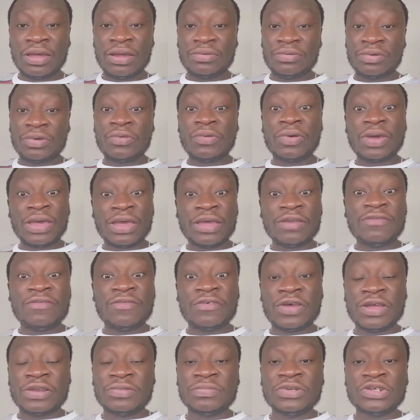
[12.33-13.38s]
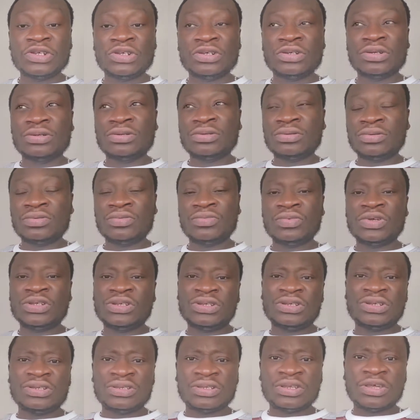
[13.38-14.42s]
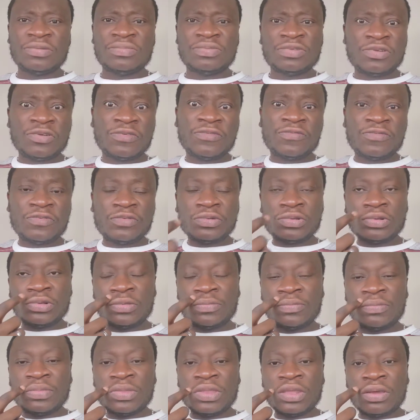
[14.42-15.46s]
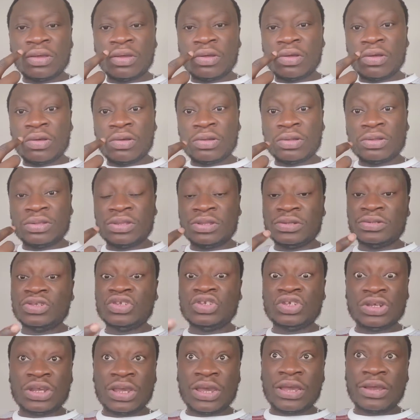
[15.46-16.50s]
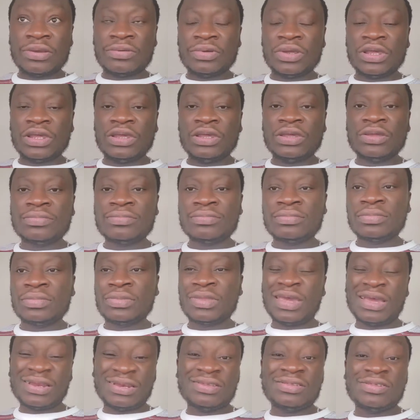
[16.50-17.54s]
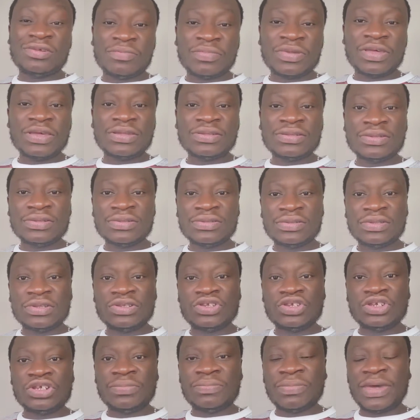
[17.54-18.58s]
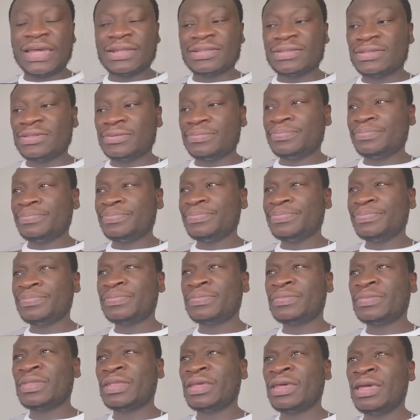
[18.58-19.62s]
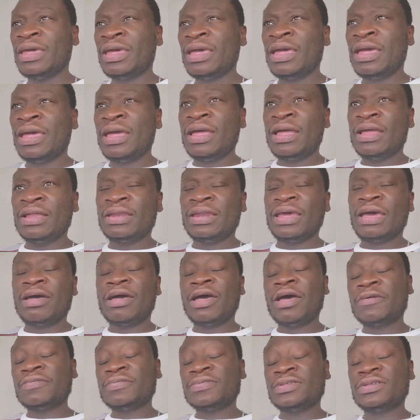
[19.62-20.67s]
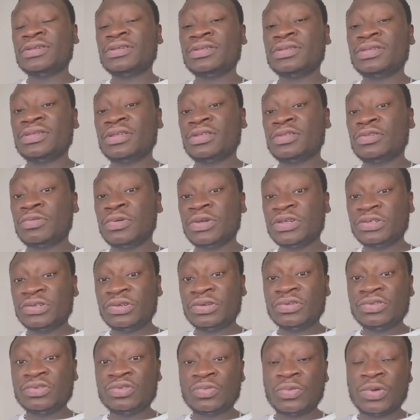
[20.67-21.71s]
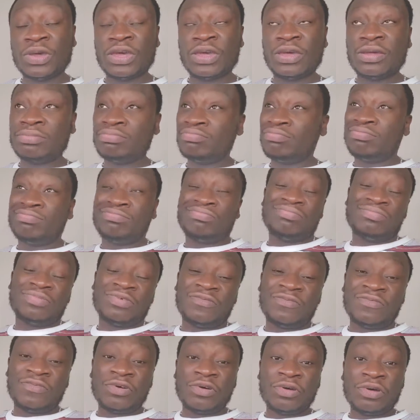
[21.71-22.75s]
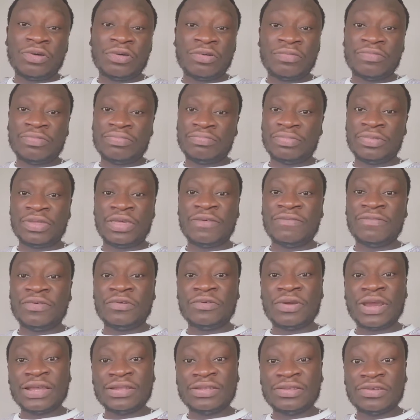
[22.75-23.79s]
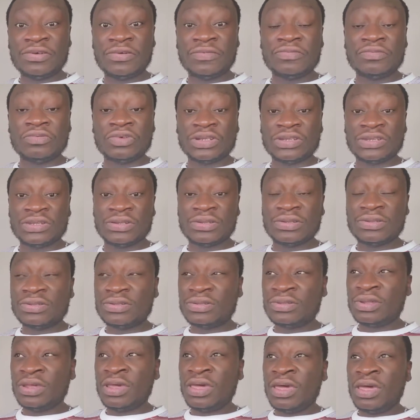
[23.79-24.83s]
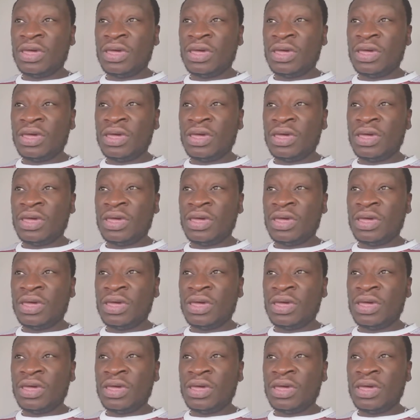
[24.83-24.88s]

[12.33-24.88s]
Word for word: required for admission, which is TOEFL or the GRE, and in some cases the GMAT. Now I've seen situations where, for a variety of reasons,